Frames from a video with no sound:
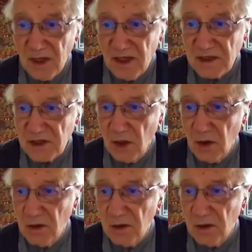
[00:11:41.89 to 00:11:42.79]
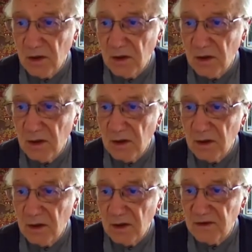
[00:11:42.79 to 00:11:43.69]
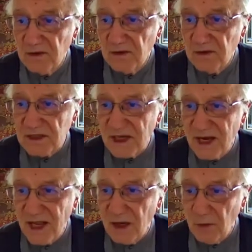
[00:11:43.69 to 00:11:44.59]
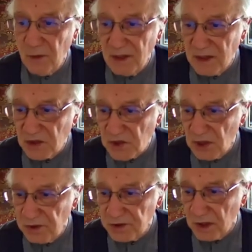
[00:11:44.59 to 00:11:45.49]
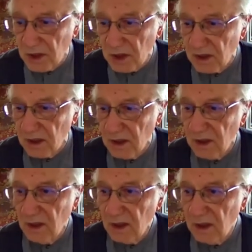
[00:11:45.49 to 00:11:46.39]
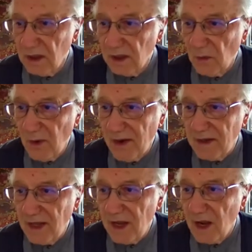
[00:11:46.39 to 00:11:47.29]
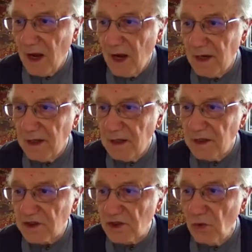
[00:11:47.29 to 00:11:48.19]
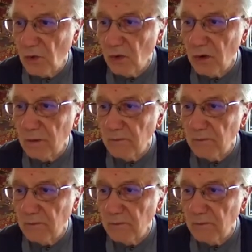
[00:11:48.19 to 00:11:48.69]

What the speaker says: So this is like with the children when they are in the school.